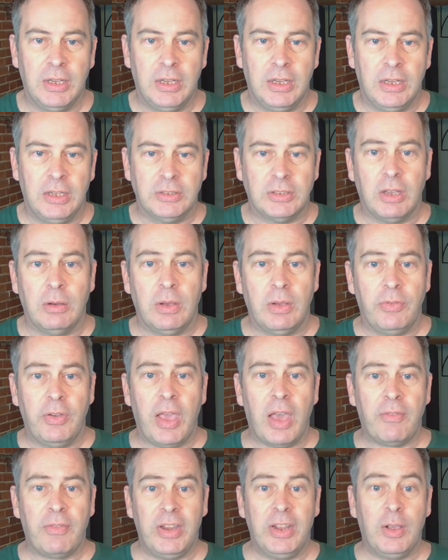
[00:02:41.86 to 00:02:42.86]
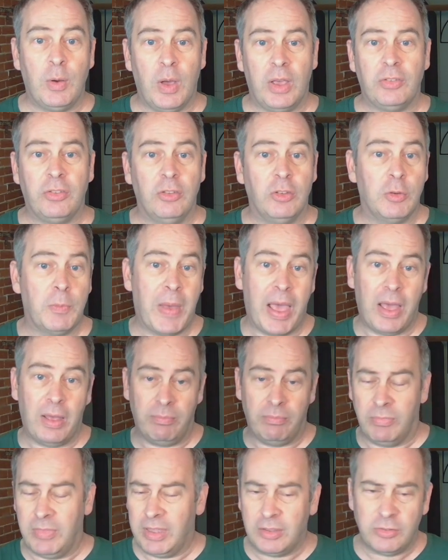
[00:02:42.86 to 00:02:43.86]
So if you have any questions
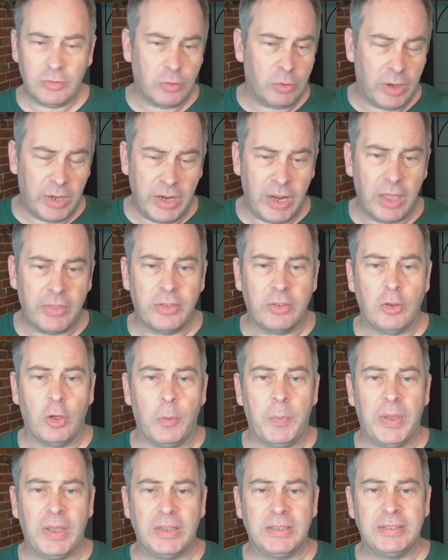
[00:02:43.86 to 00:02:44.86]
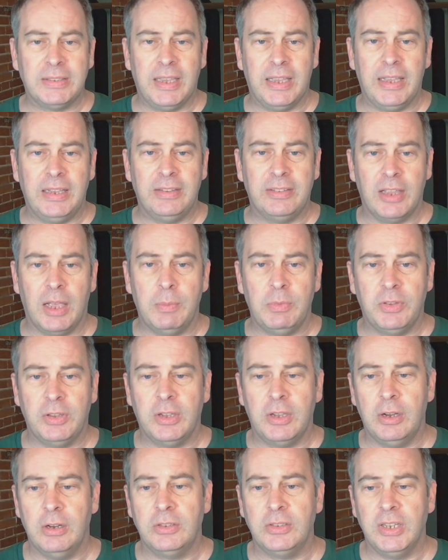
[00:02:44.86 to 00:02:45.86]
about this or any other topics in
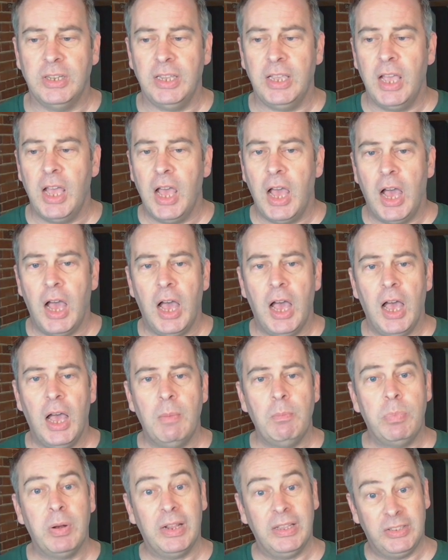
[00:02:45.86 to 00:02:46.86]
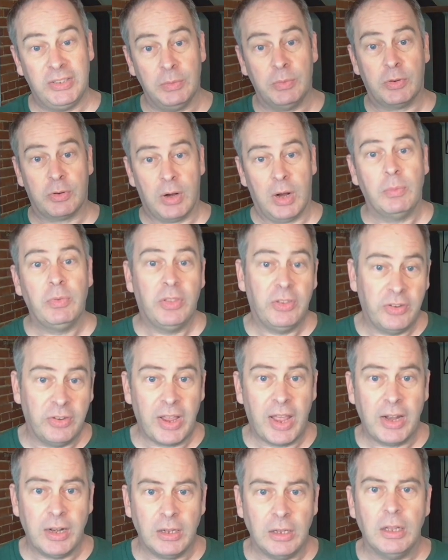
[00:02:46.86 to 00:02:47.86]
cybersecurity, please subscribe to the
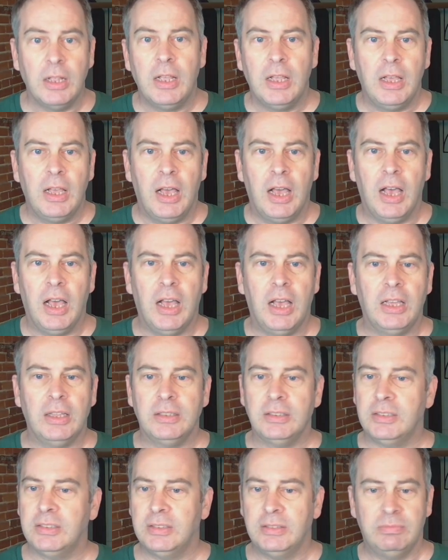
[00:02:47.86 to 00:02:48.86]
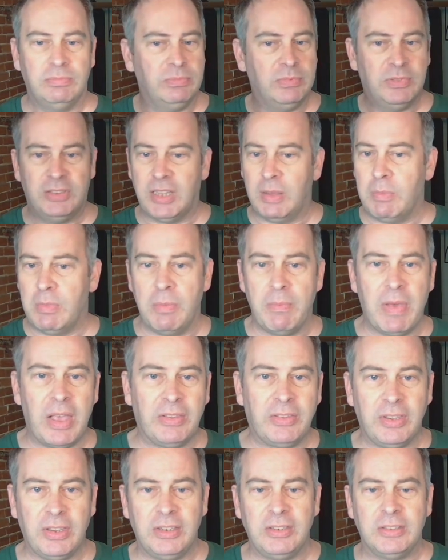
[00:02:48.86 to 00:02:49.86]
channel, send me a
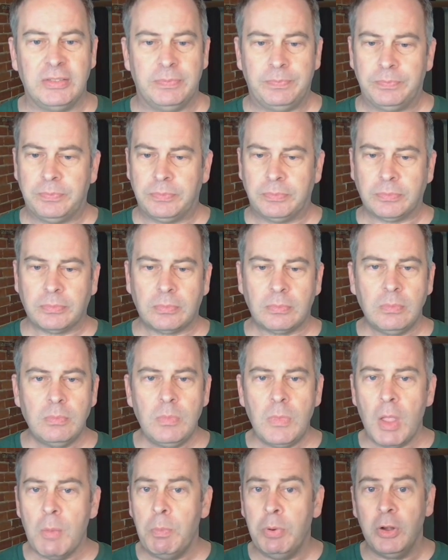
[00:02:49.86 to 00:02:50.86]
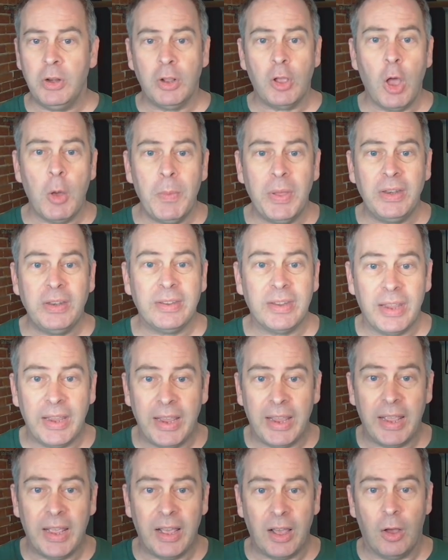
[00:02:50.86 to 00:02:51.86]
message, put a comment
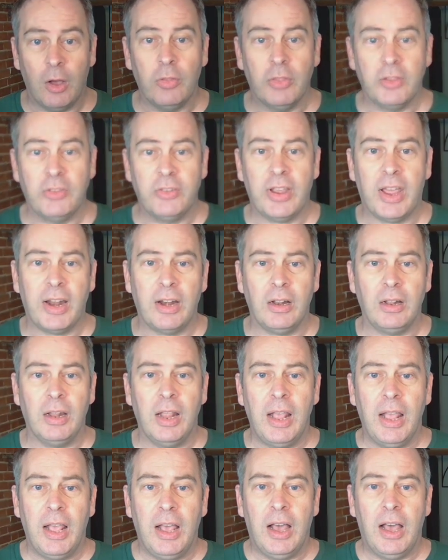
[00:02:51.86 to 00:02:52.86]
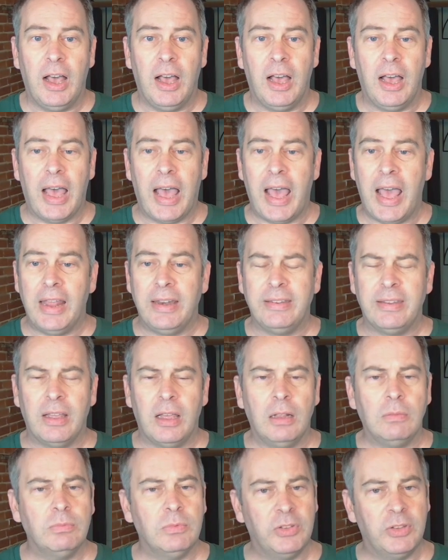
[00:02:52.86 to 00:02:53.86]
on the channel, and
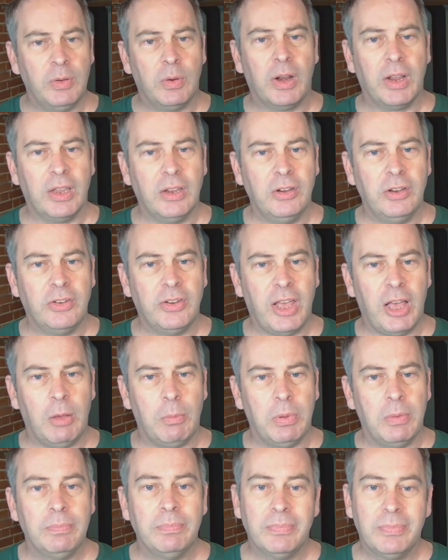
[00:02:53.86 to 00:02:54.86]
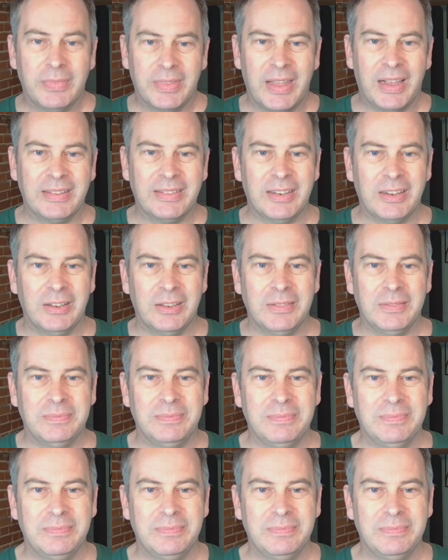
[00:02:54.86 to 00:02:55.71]
I'll see what I can do to help. Thanks a lot.